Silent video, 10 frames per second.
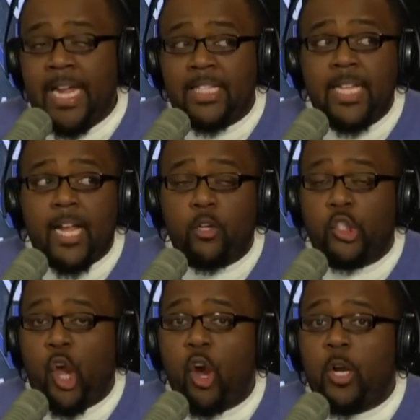He's not going to
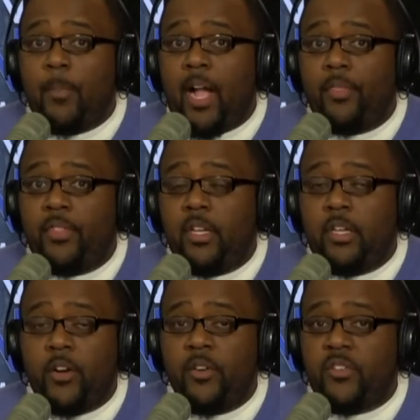talk about the
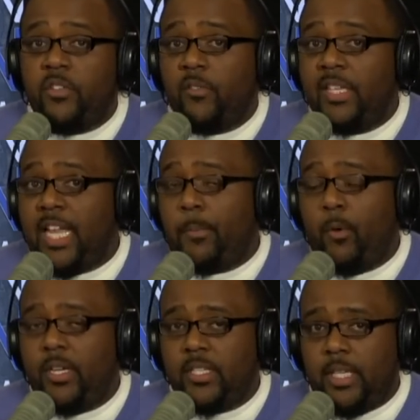occurrences of lead
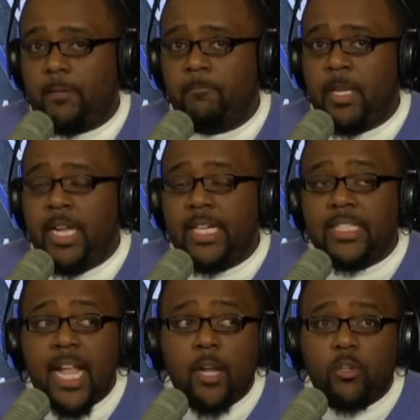poisoning.
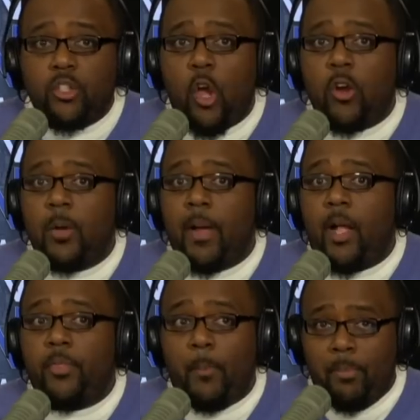He's not going to talk
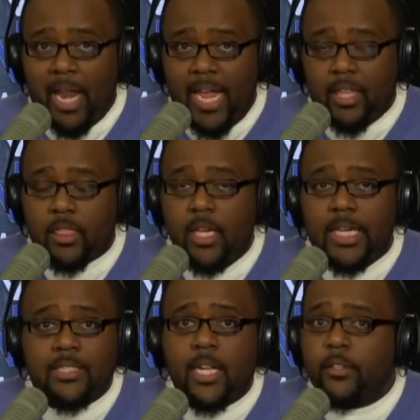about the blight.
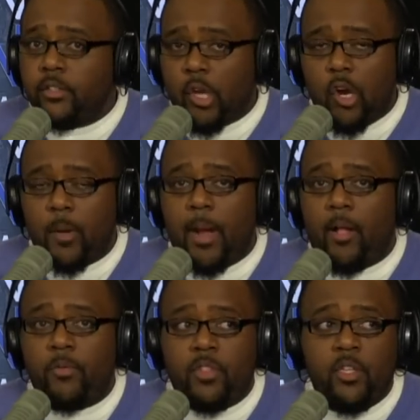He's not going to talk
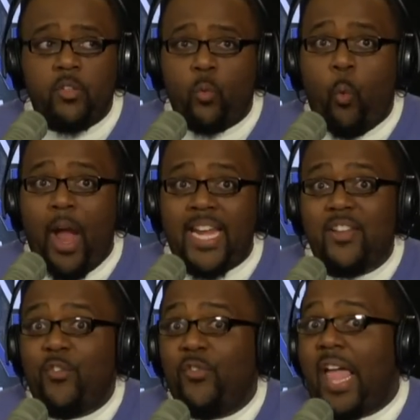about the
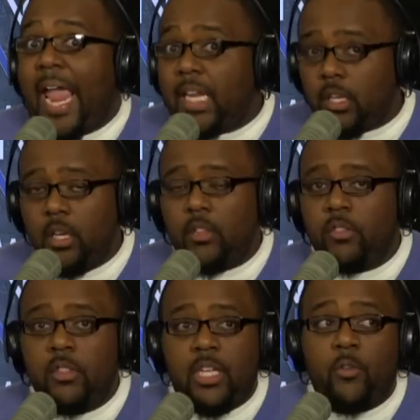white flight,
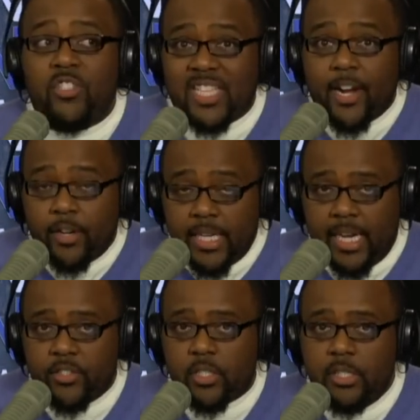the
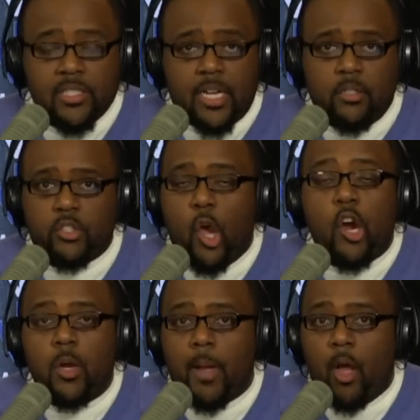segregation. He's not going to
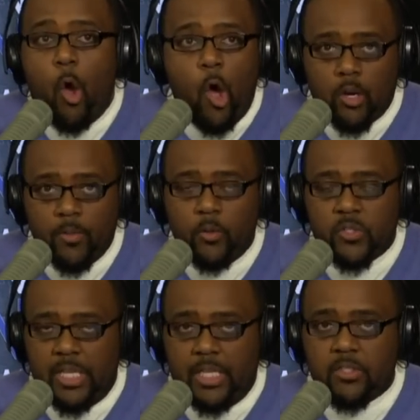talk about all of
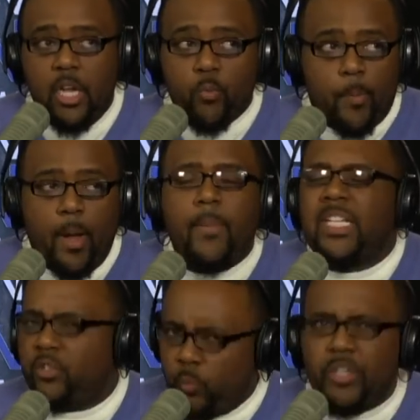those things.
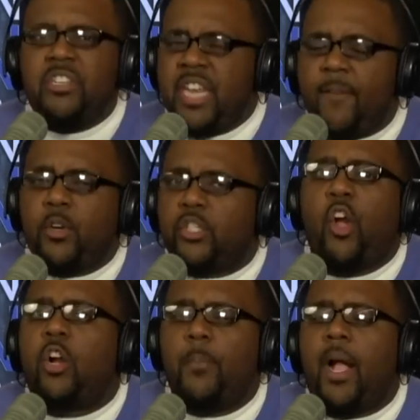Republicans will never
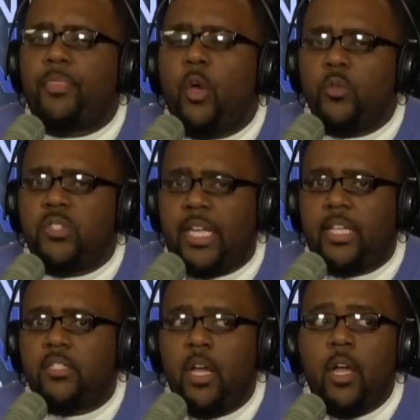talk about those
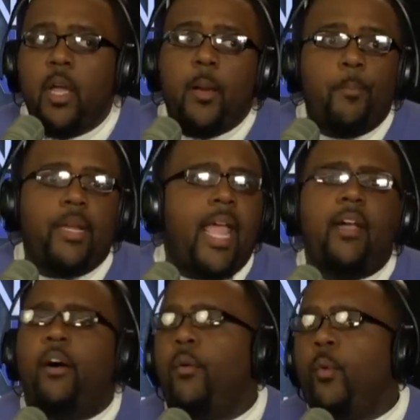things. But
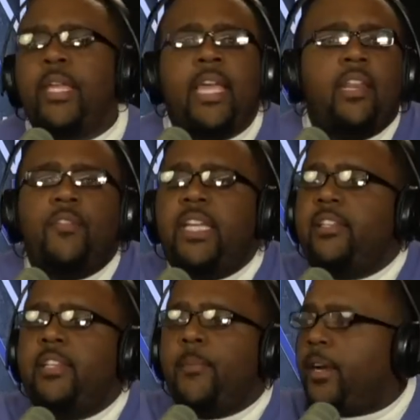hell, we can't even
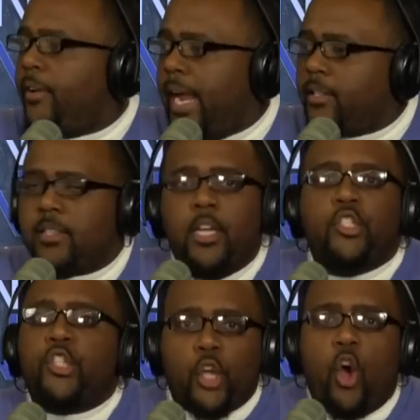get Democrats
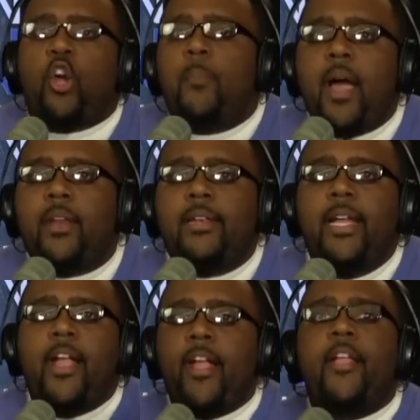to talk about it
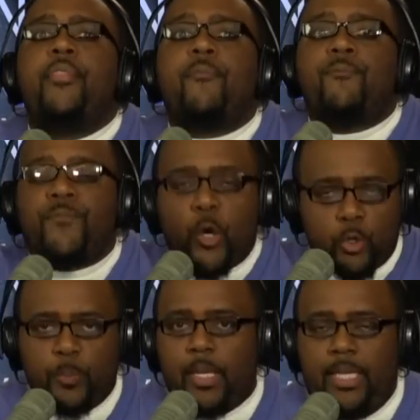in the
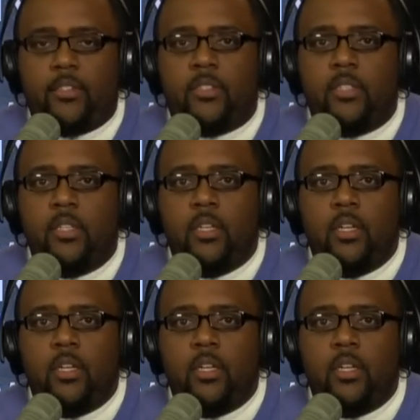first place.